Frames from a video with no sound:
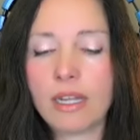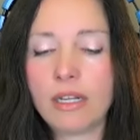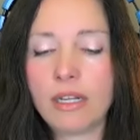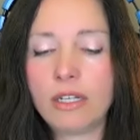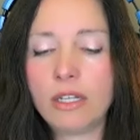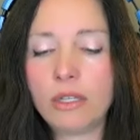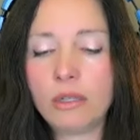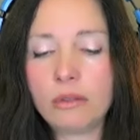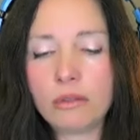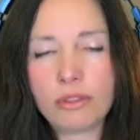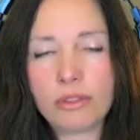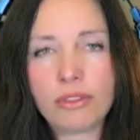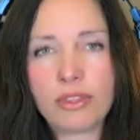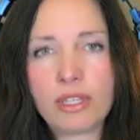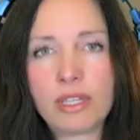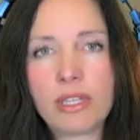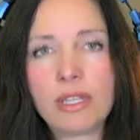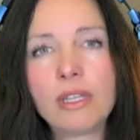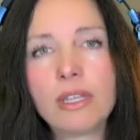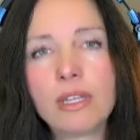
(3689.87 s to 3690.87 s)
do you
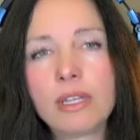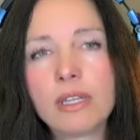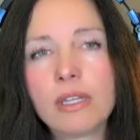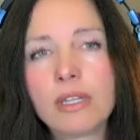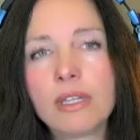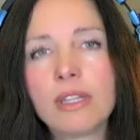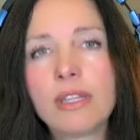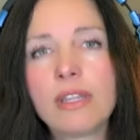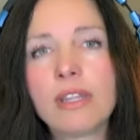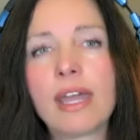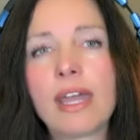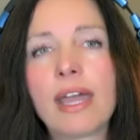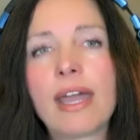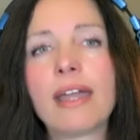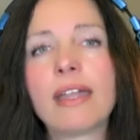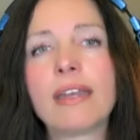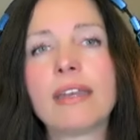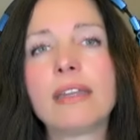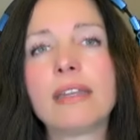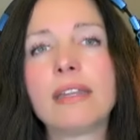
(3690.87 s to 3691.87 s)
think
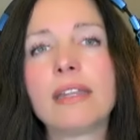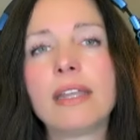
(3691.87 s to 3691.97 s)
that